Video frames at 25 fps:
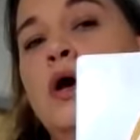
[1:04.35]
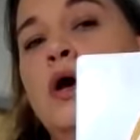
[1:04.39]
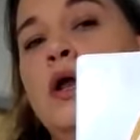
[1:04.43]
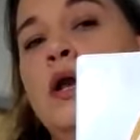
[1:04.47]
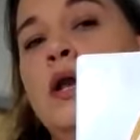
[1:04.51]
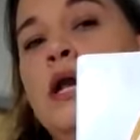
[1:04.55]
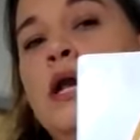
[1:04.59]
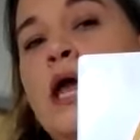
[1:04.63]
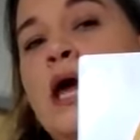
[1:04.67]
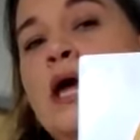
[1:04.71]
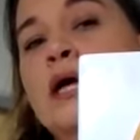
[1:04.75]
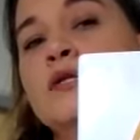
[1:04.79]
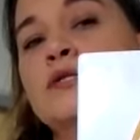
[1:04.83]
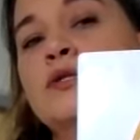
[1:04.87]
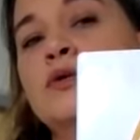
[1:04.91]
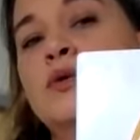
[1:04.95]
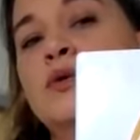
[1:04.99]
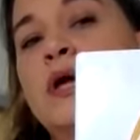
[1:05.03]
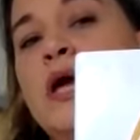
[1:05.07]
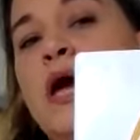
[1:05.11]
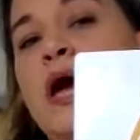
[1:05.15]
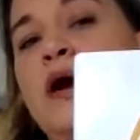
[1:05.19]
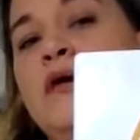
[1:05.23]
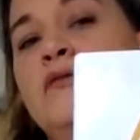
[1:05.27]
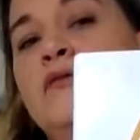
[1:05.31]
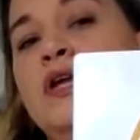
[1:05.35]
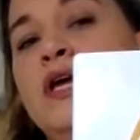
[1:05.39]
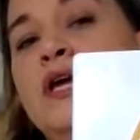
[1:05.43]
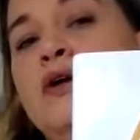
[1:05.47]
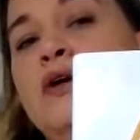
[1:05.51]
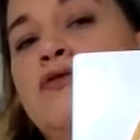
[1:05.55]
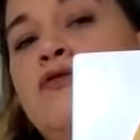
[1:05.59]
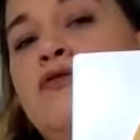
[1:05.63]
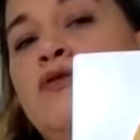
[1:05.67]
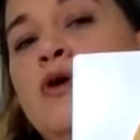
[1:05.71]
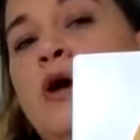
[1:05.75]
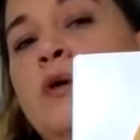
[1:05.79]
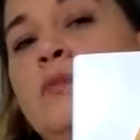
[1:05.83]
nasal cavity
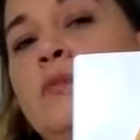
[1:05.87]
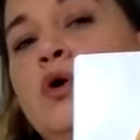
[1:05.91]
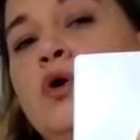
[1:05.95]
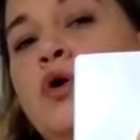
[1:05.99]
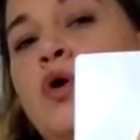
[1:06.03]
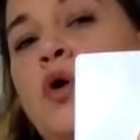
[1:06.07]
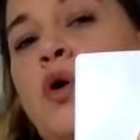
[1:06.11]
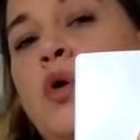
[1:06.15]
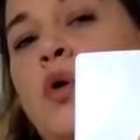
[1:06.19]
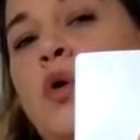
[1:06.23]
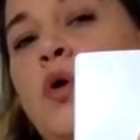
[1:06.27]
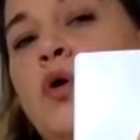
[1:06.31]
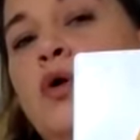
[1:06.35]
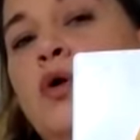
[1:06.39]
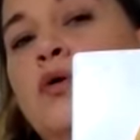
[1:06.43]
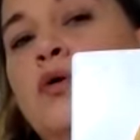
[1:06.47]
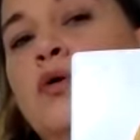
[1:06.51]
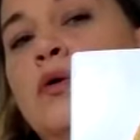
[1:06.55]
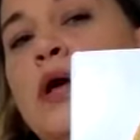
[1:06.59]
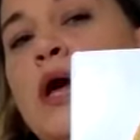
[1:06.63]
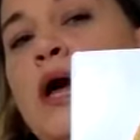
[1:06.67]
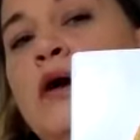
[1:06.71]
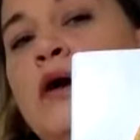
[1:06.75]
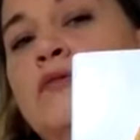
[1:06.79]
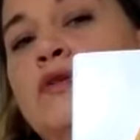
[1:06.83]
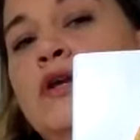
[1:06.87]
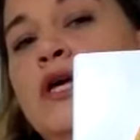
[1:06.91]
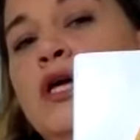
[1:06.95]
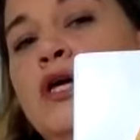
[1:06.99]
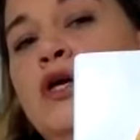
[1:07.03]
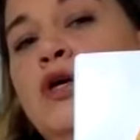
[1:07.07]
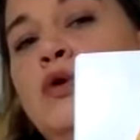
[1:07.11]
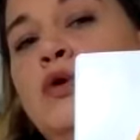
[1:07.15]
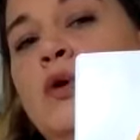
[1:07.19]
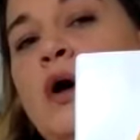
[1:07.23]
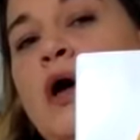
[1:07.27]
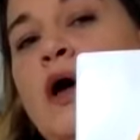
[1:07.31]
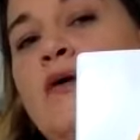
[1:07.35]
from your oral cavity,
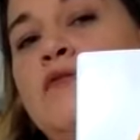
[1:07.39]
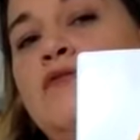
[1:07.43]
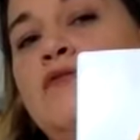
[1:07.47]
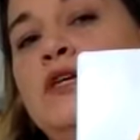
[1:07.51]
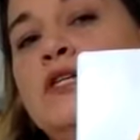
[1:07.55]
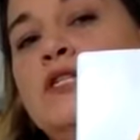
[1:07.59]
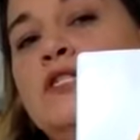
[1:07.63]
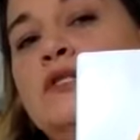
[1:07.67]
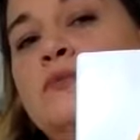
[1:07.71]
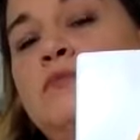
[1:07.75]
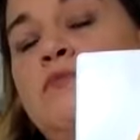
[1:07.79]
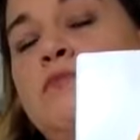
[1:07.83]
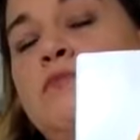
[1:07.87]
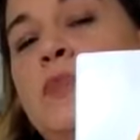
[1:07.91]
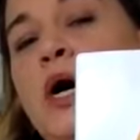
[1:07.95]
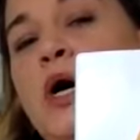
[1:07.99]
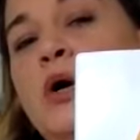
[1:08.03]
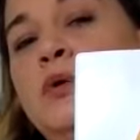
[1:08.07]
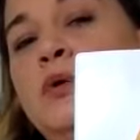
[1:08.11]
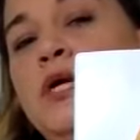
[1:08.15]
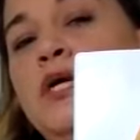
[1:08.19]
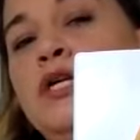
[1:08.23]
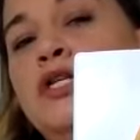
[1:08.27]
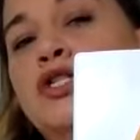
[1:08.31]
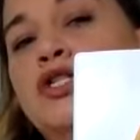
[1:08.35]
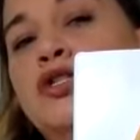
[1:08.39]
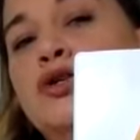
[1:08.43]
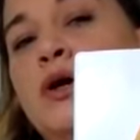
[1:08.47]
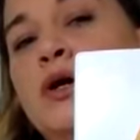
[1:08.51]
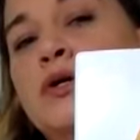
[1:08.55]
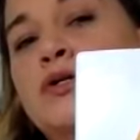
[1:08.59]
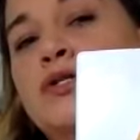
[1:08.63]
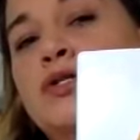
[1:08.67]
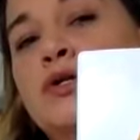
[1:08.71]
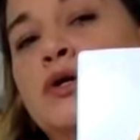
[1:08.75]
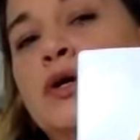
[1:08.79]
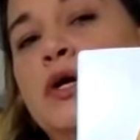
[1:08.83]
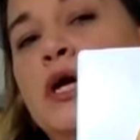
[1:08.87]
you have this bony
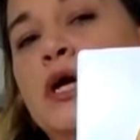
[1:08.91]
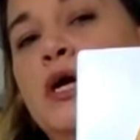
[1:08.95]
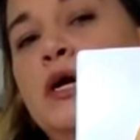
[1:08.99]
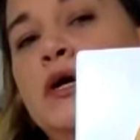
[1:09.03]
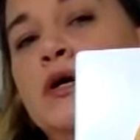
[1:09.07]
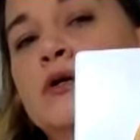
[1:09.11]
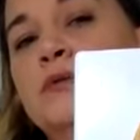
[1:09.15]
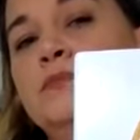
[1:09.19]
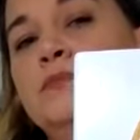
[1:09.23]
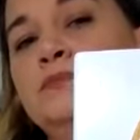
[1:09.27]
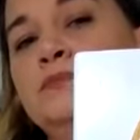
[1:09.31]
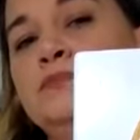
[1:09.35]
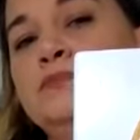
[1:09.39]
structure here.